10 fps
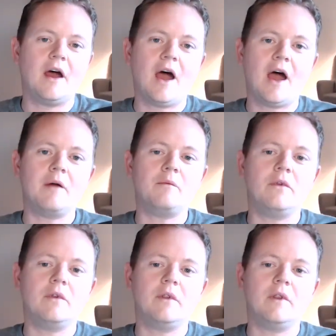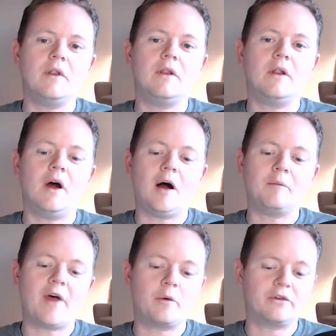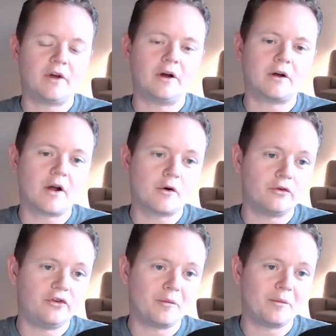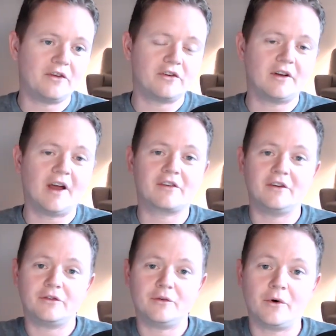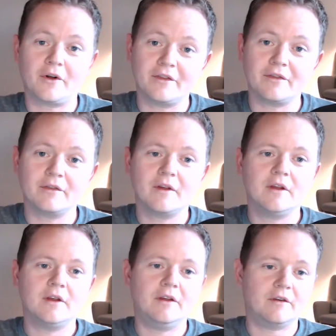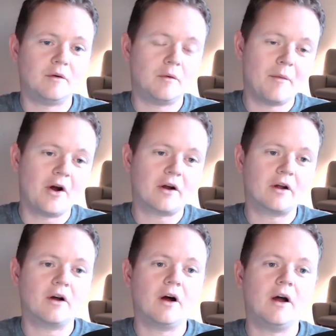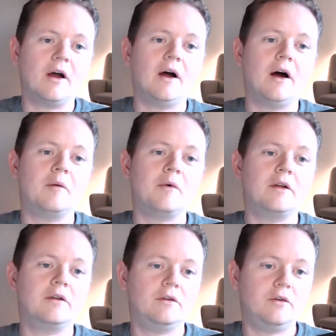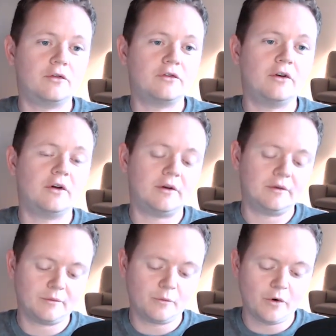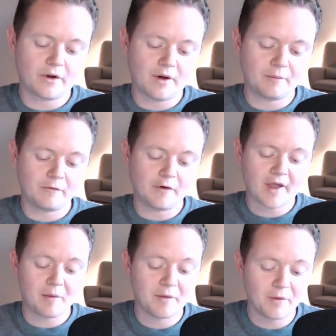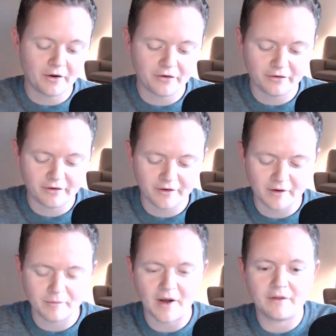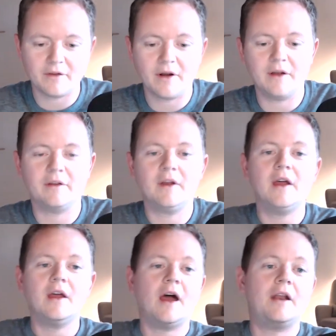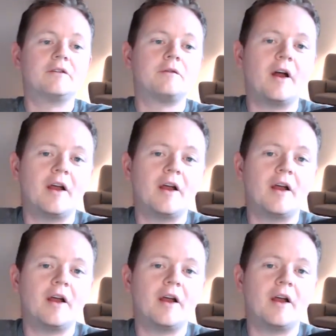And that was a guy called John Meachin, actually used to work he's an American guy, but used to work for Campaign Monitor in Sydney back in the day. And his